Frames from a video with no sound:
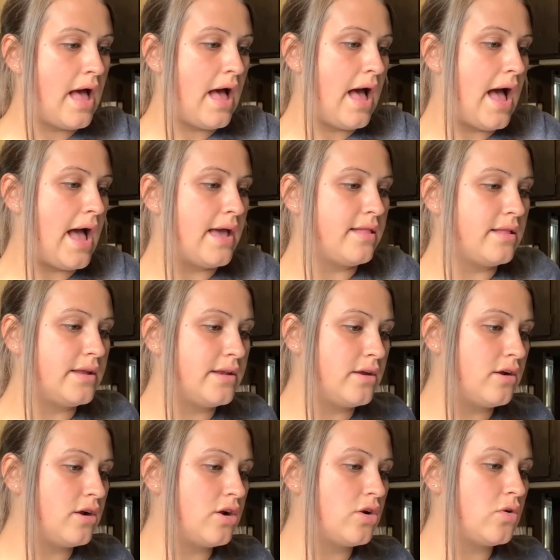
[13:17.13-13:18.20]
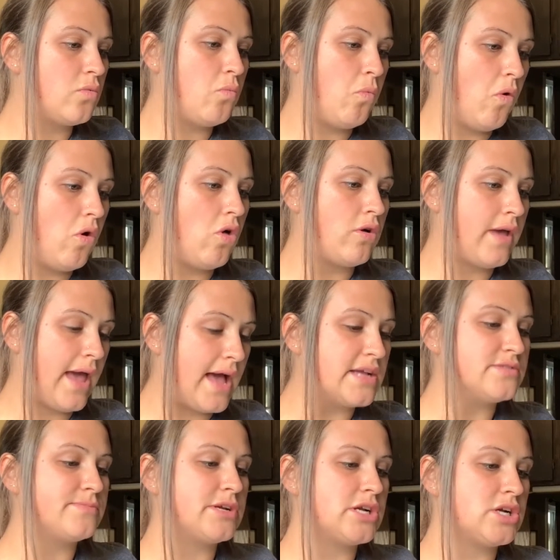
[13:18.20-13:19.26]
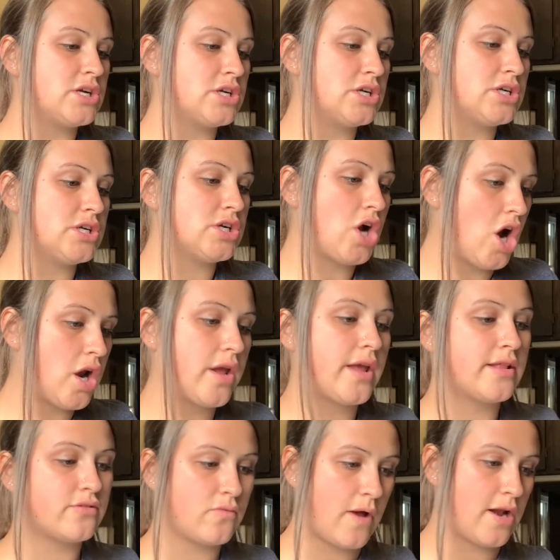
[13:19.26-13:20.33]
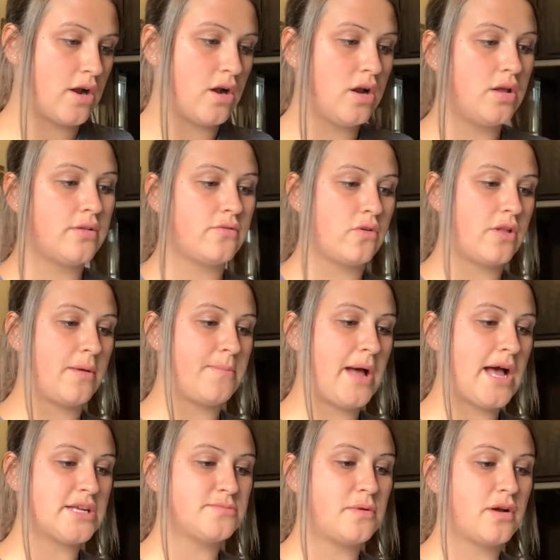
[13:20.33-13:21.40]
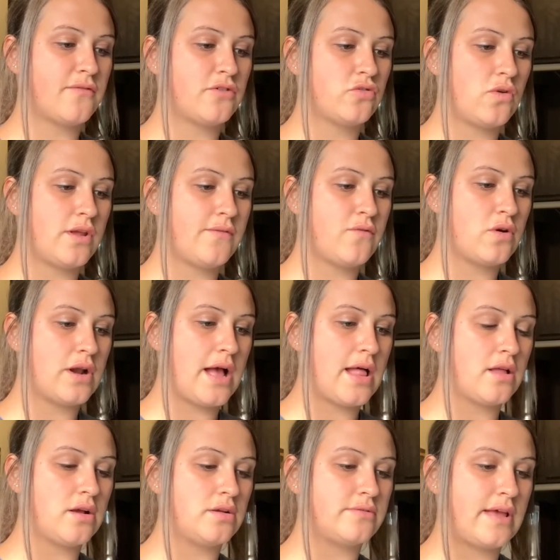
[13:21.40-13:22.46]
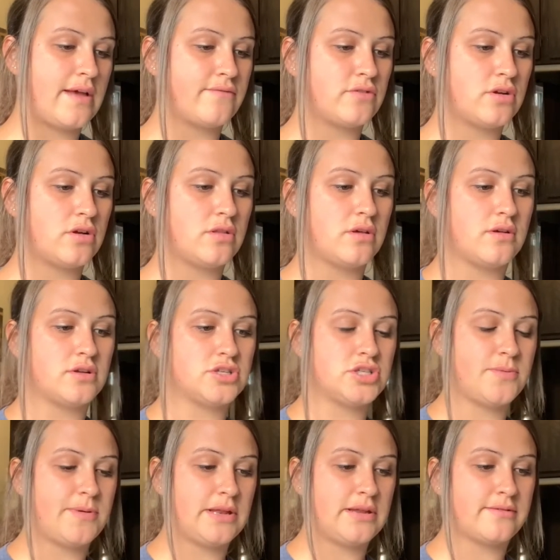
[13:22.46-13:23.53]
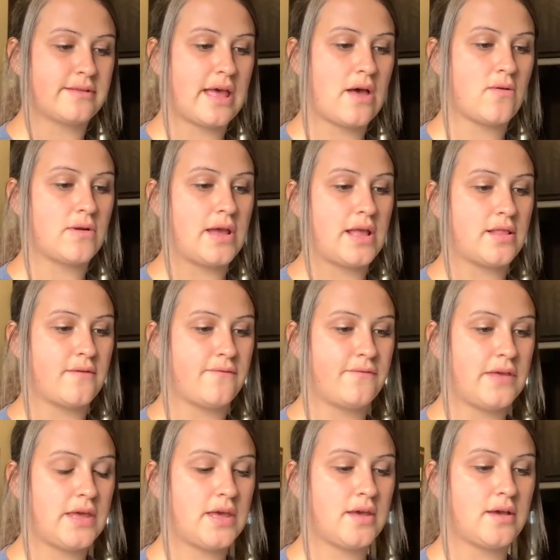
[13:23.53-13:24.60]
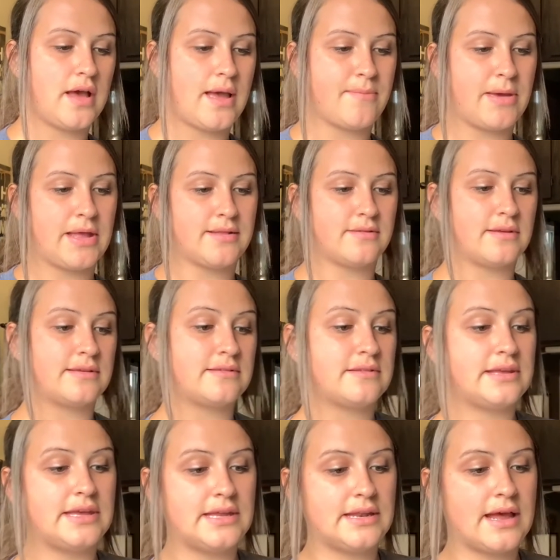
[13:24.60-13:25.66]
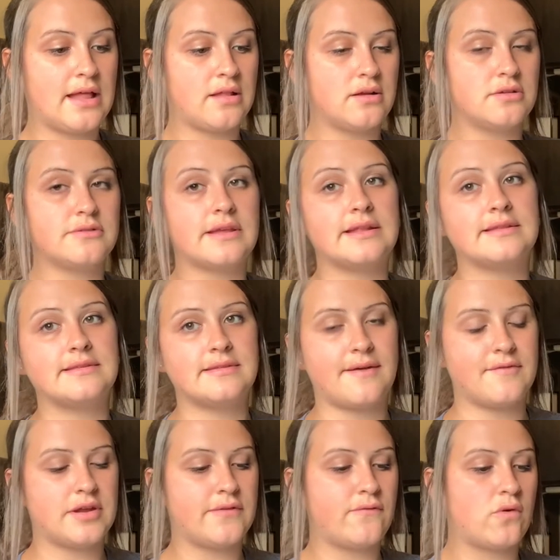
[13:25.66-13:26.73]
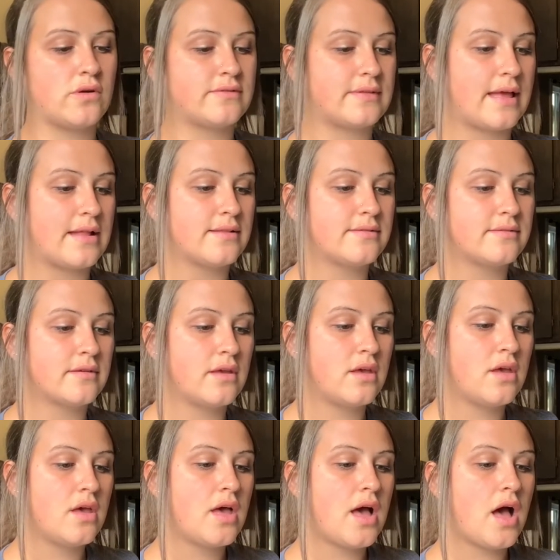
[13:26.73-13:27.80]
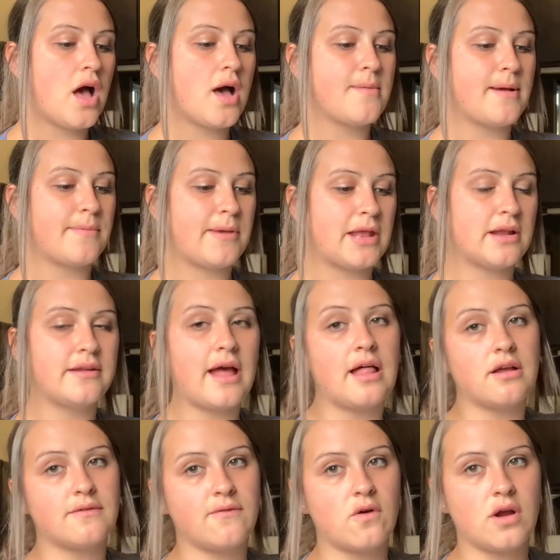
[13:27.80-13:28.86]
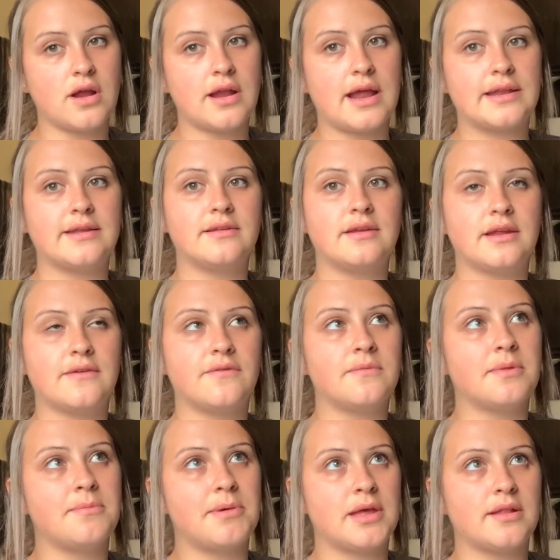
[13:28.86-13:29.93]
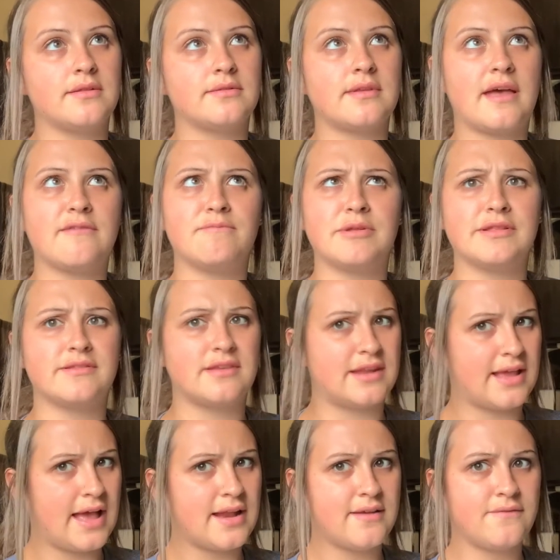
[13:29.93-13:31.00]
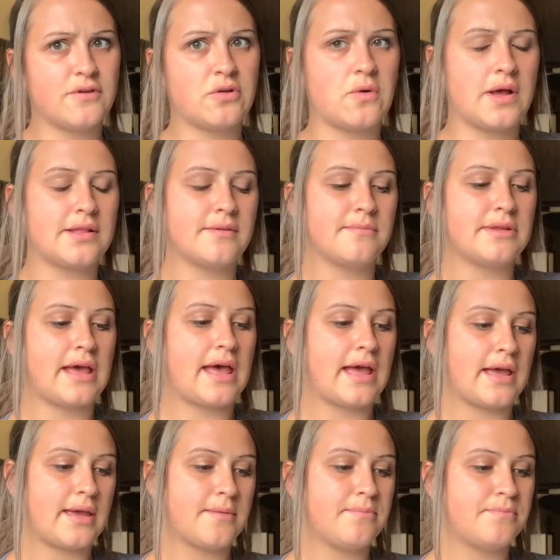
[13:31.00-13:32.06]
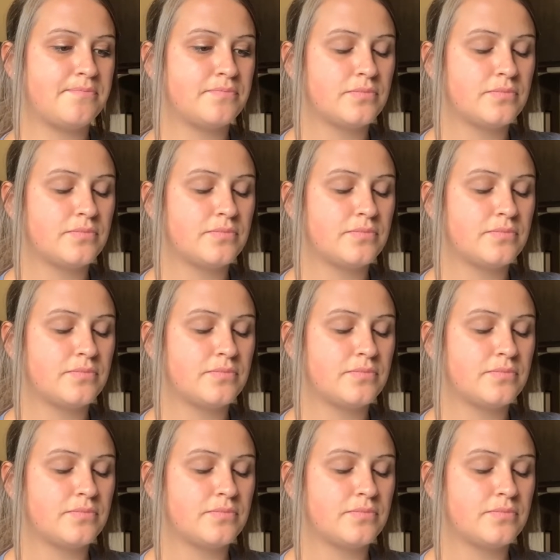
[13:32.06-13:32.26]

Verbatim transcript: Islander wool cashmere cardigan sweater. Sold on Poshmark for twenty-four dollars. After the shipping discount and the fee, I made sixteen dollars and seventy-four cents. Um, I paid a dollar for it. I did get it from the bins. I've been sitting on it for quite some time.